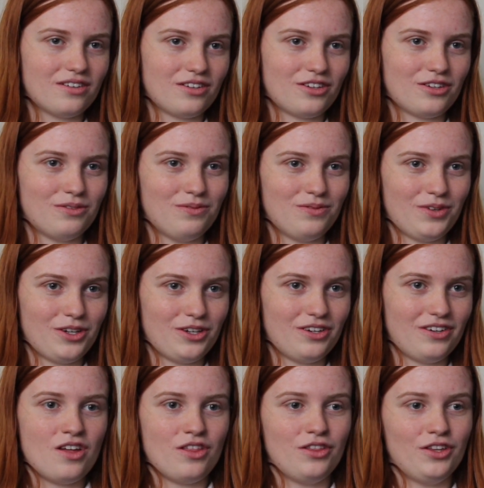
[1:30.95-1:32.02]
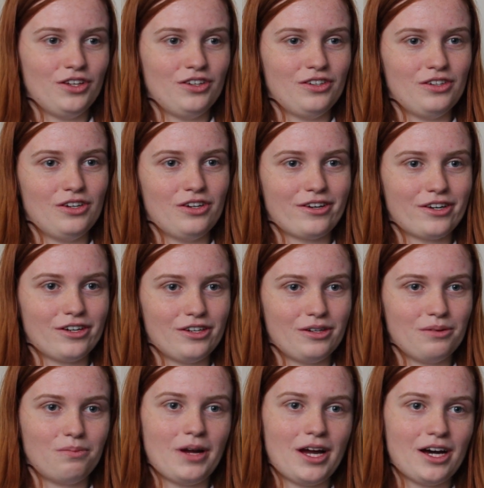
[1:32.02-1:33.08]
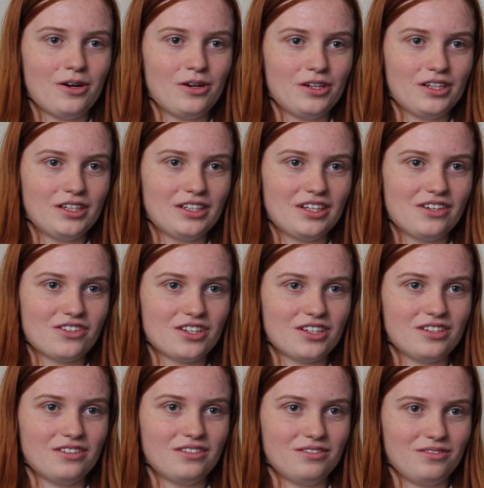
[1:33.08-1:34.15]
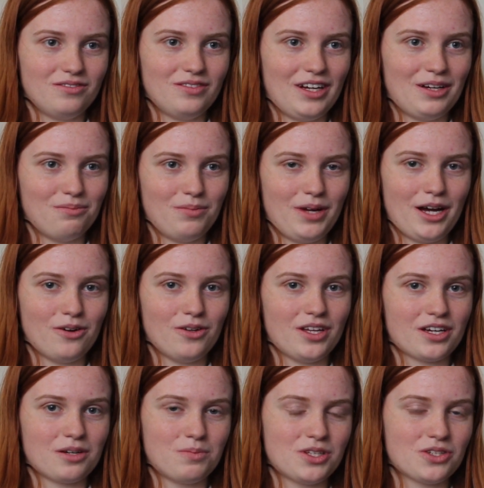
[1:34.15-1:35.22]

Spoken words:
convert the Ergo power into power that can be